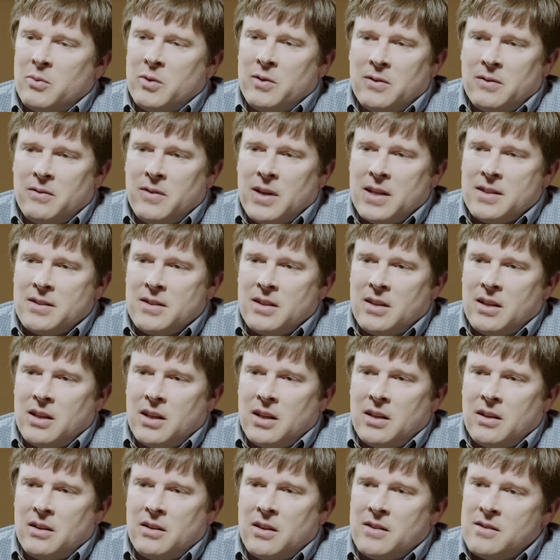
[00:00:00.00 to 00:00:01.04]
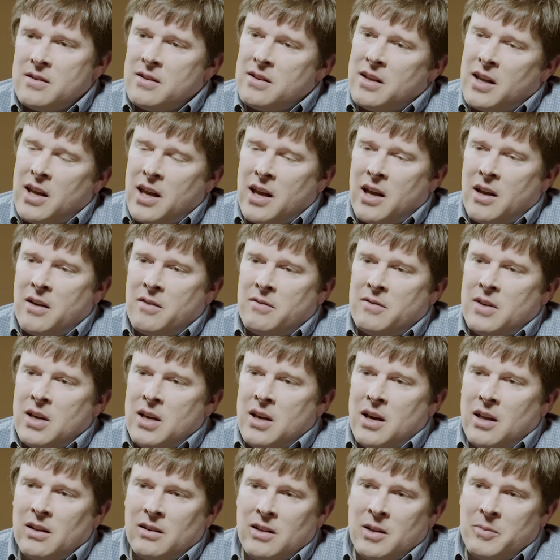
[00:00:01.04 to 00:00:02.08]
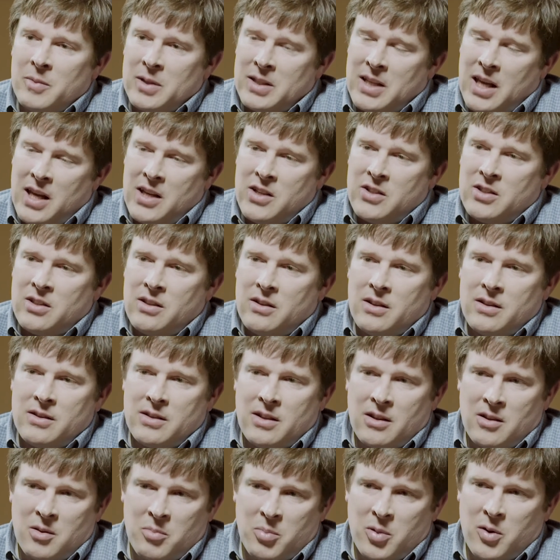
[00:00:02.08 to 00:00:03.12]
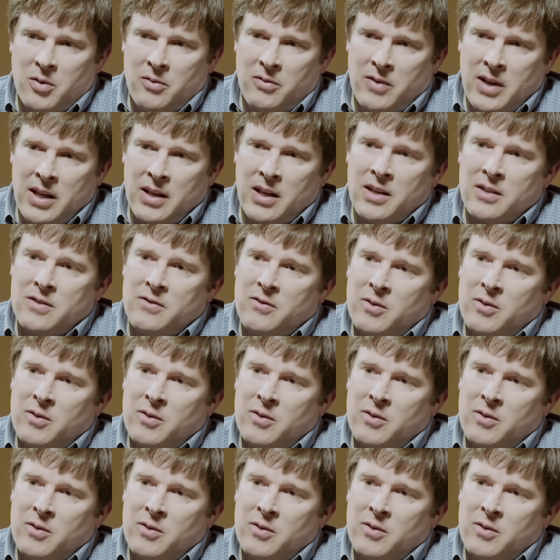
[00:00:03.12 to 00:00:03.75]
we've invested in doesn't have a limitation that's going to prevent us